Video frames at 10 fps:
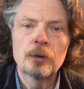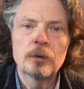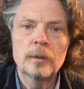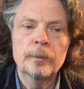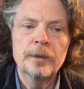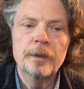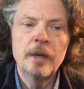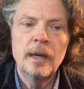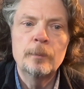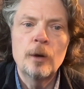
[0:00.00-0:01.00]
limited
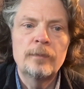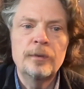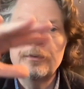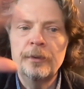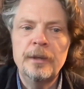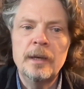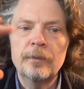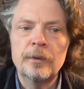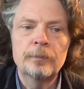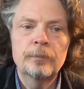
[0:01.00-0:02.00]
time offers than they
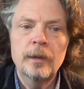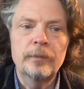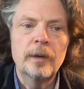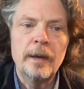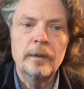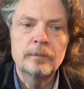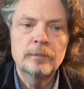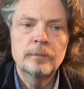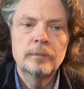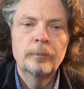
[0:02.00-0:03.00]
ever have.
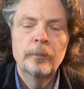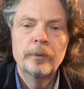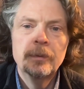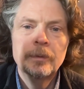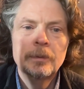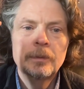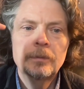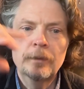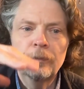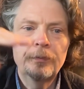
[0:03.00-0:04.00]

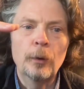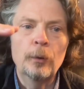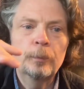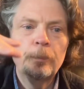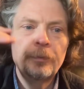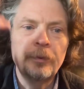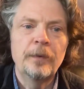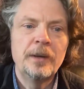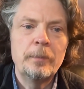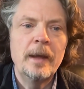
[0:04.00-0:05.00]
So
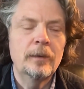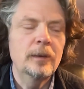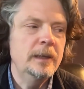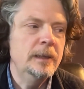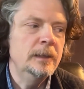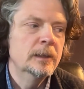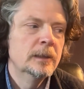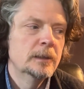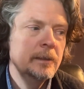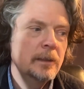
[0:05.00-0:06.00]
fundamentally,
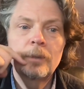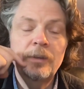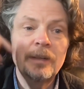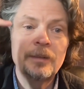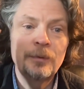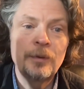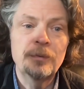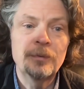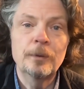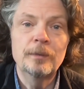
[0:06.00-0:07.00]
at the end of
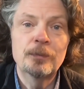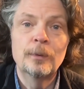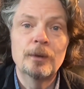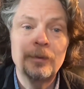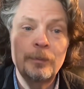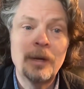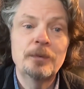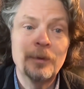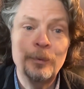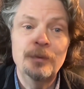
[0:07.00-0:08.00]
2024, the
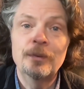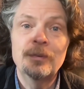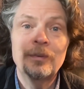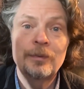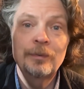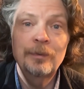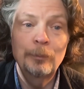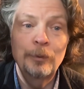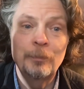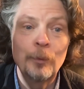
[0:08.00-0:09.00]
restaurant business
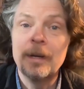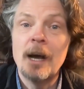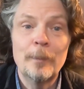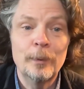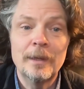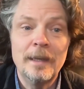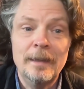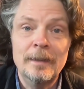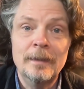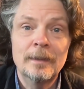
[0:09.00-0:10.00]
was more
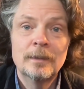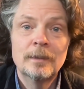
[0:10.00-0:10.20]
complicated